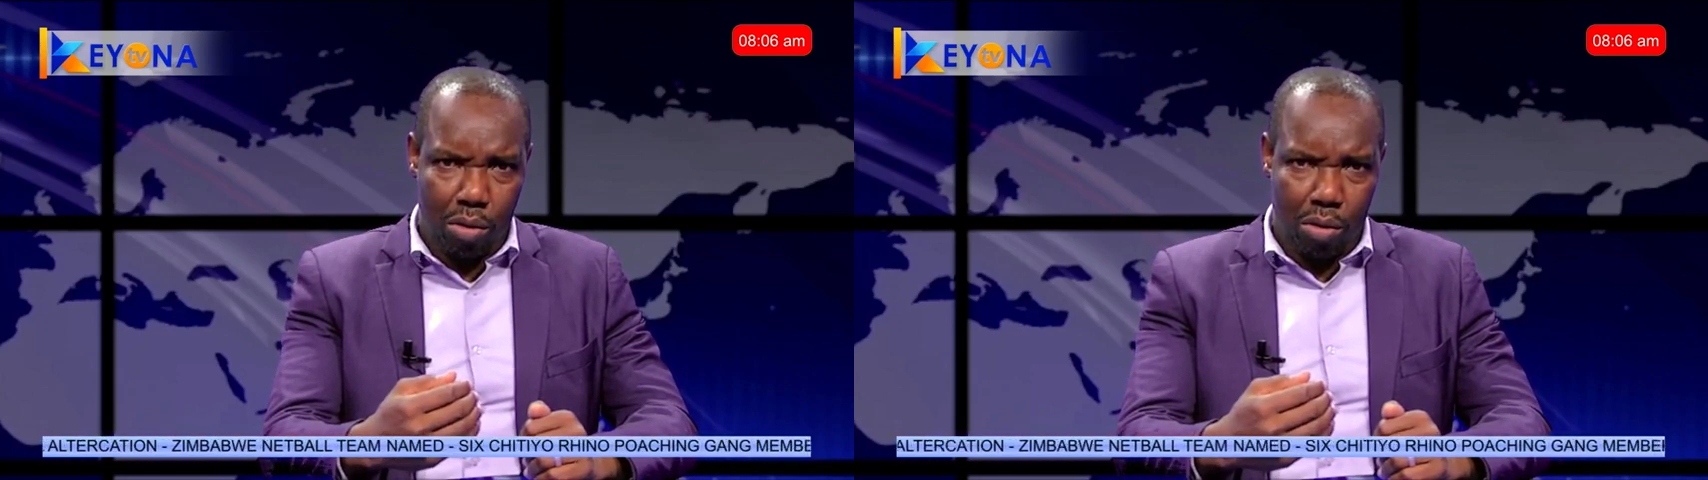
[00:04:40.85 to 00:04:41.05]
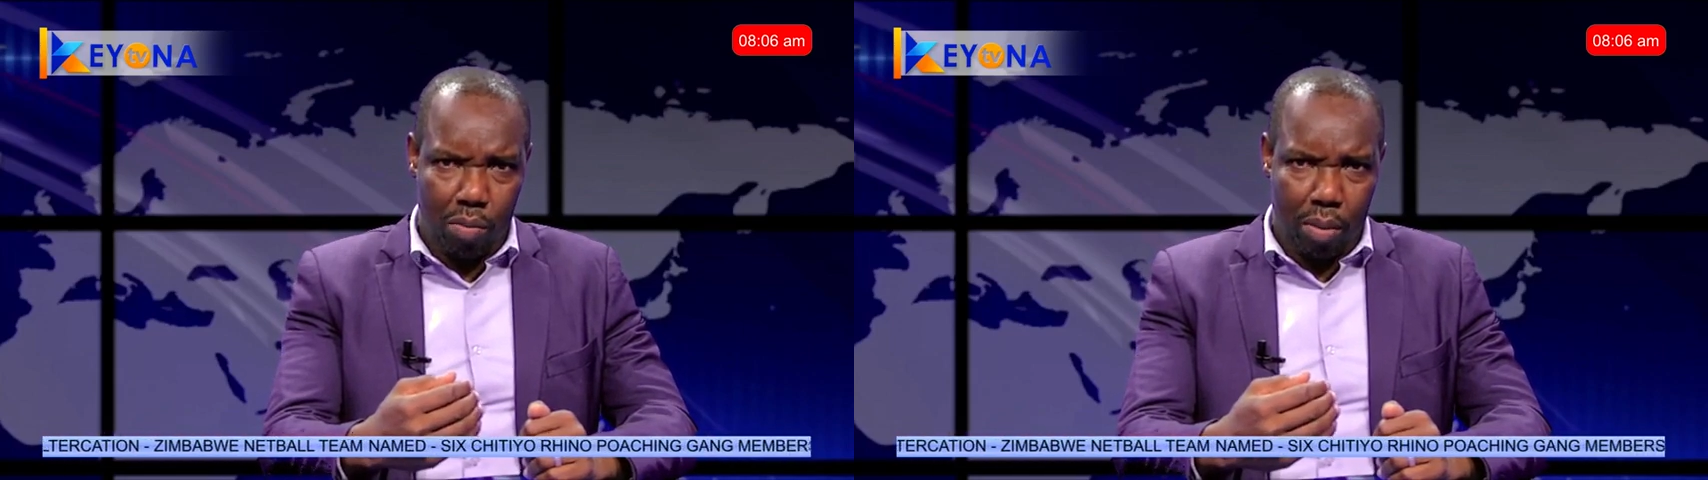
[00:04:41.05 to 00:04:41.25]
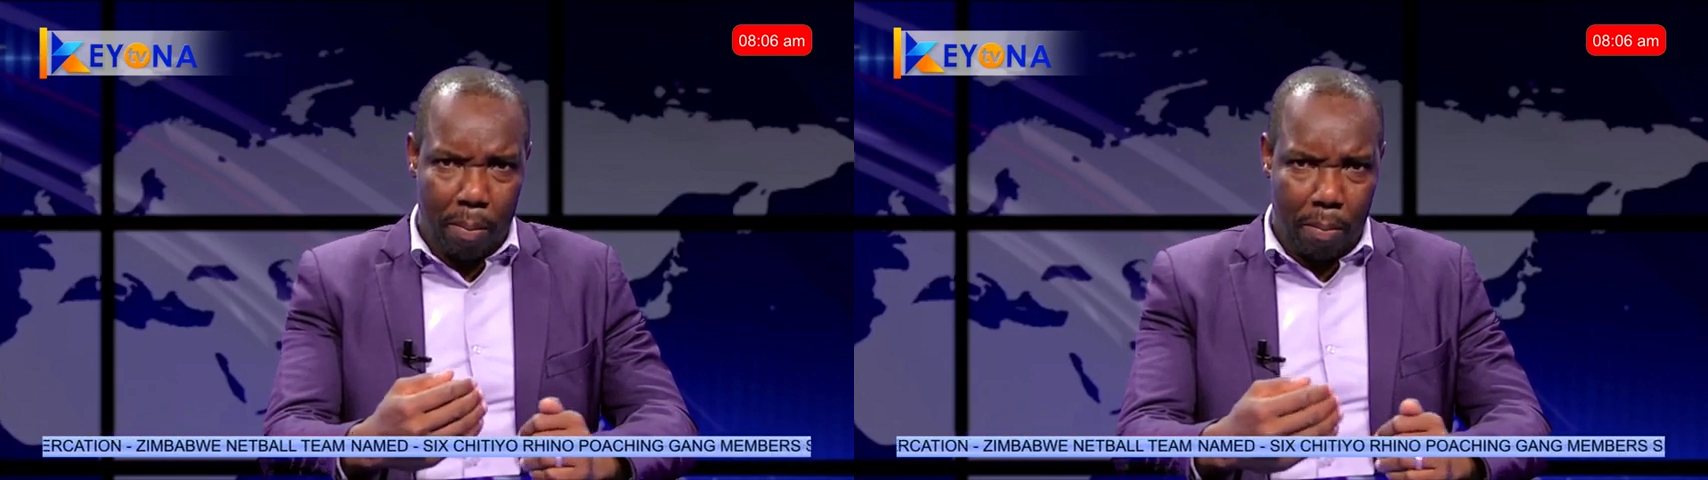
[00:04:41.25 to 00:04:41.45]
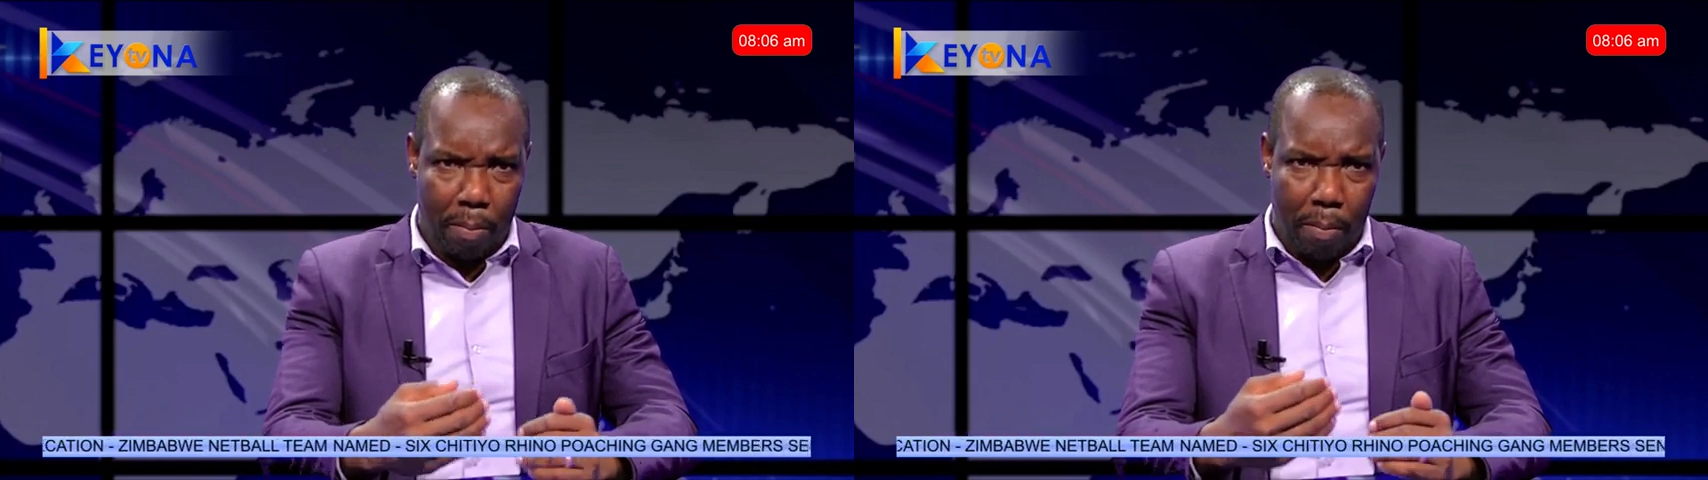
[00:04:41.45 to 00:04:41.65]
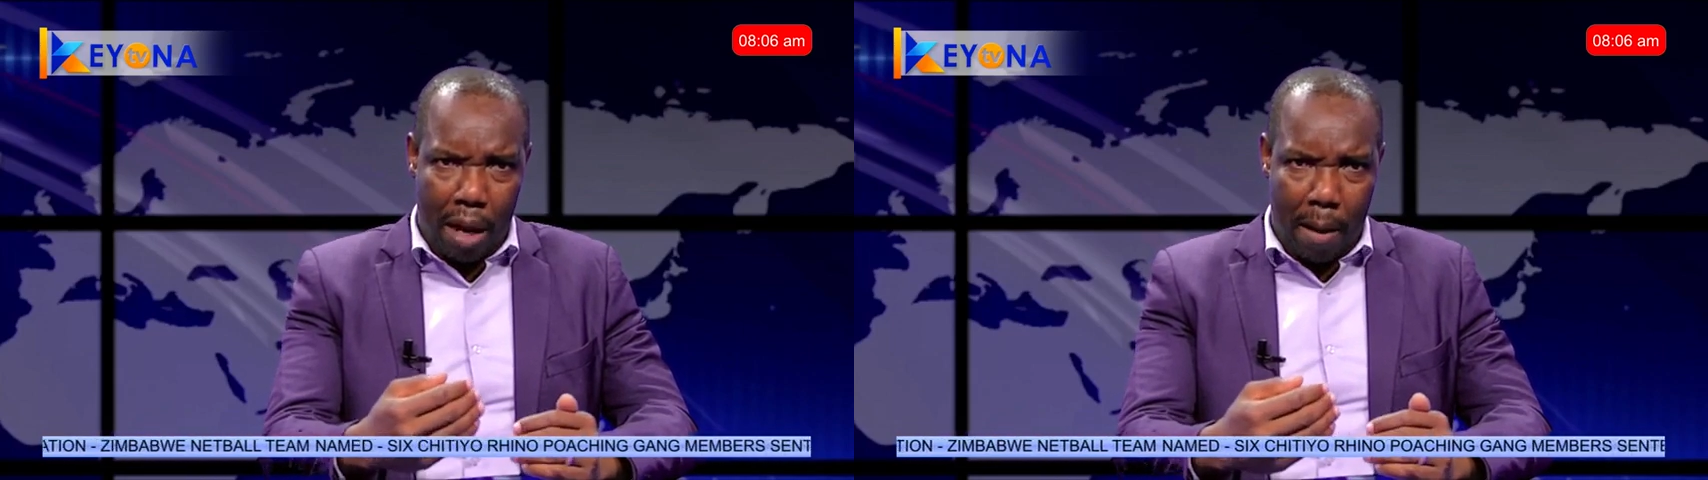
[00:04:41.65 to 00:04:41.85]
people,
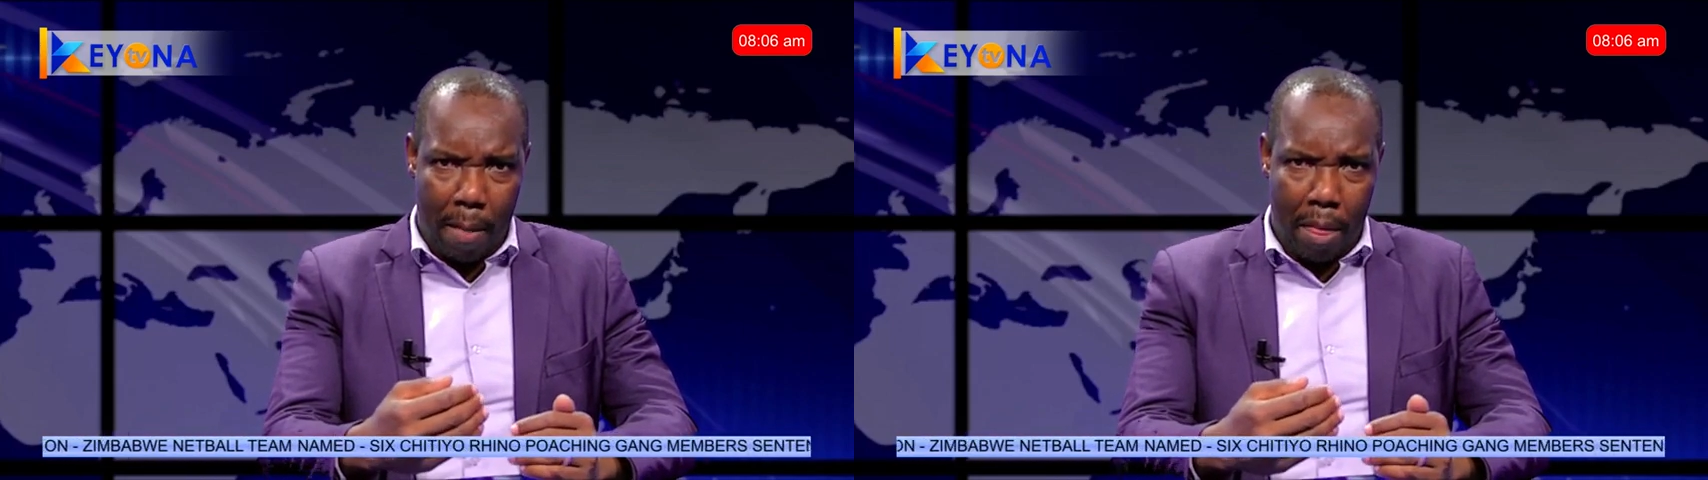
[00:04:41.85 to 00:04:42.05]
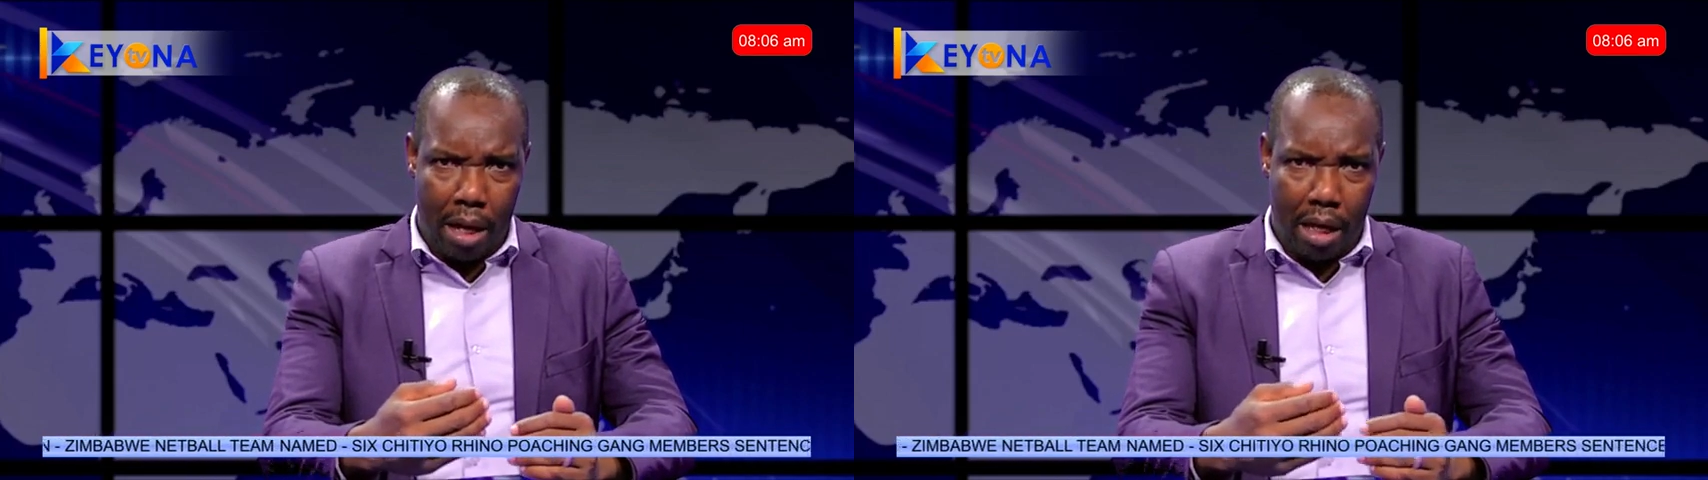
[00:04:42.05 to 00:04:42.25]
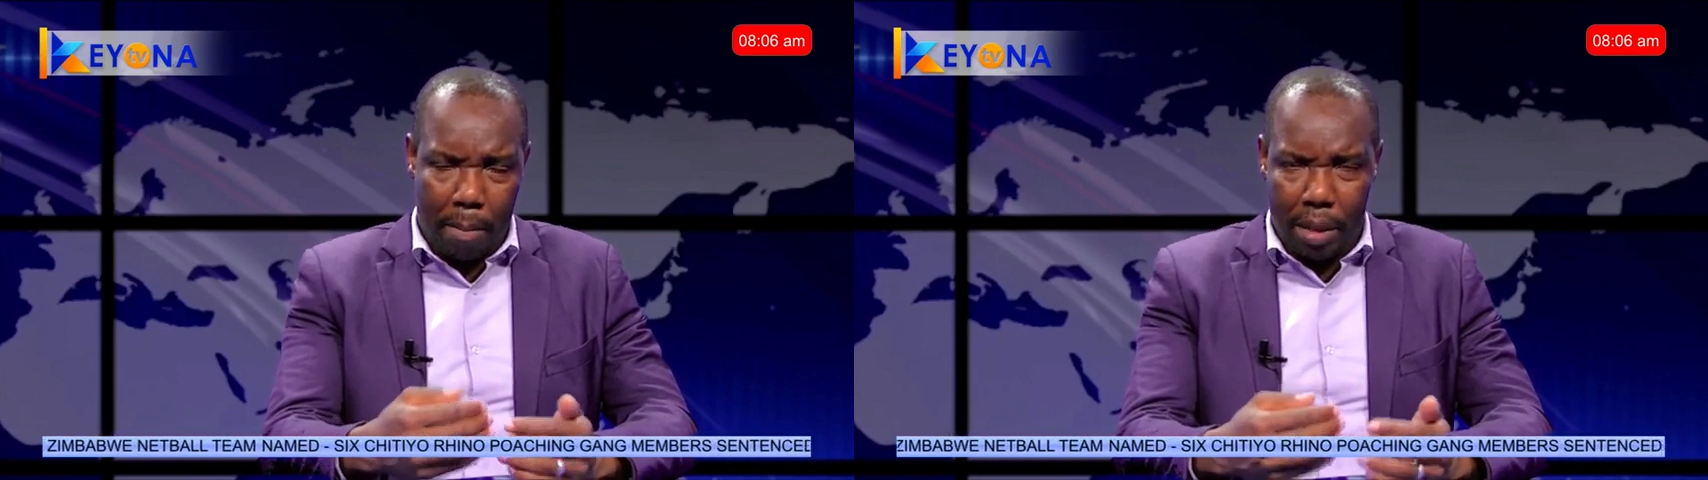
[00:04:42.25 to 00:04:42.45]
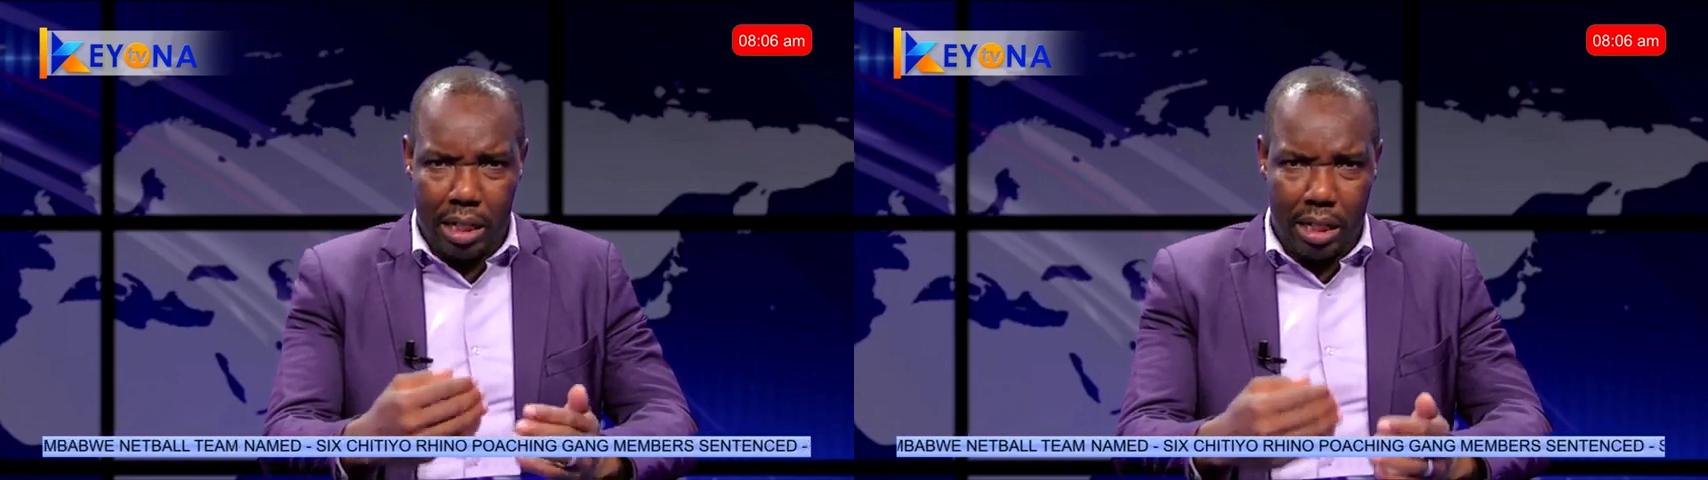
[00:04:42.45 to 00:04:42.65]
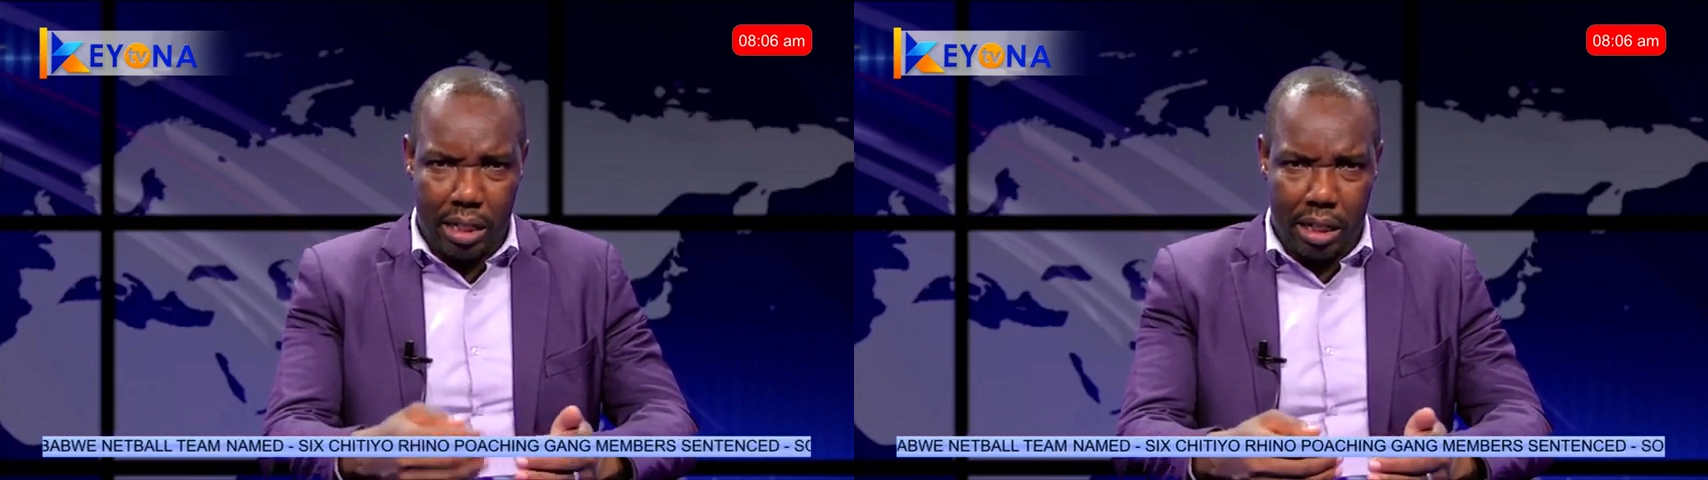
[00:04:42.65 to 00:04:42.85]

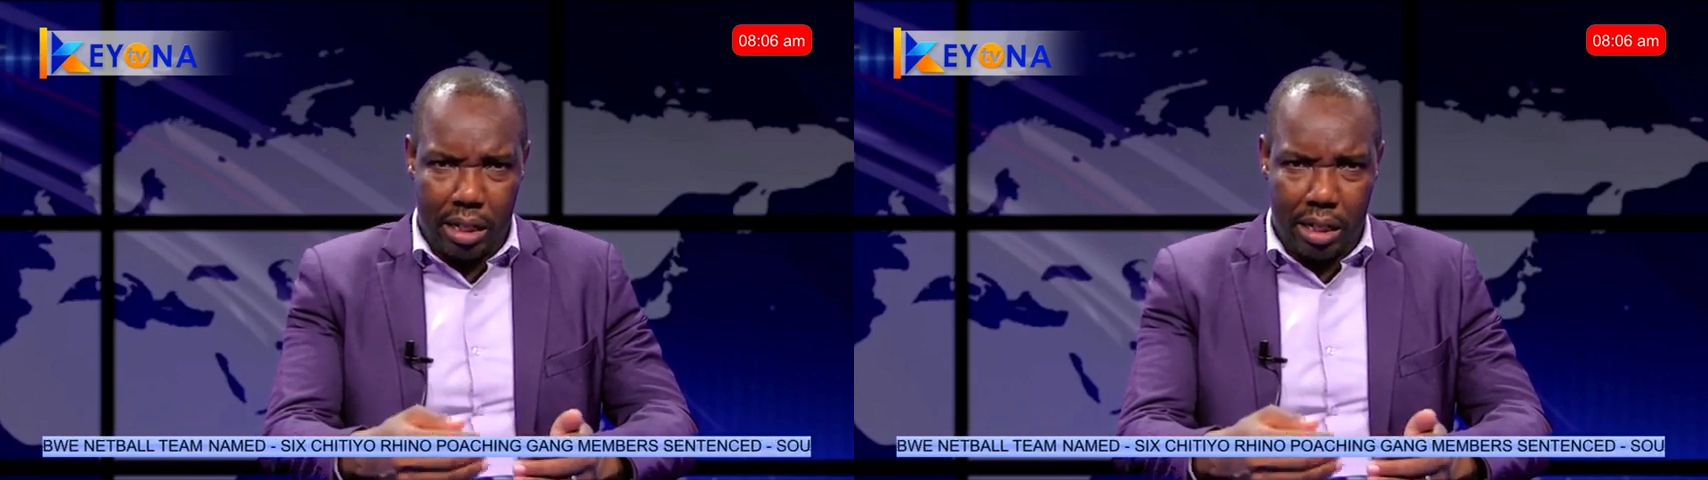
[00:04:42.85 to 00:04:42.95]
companies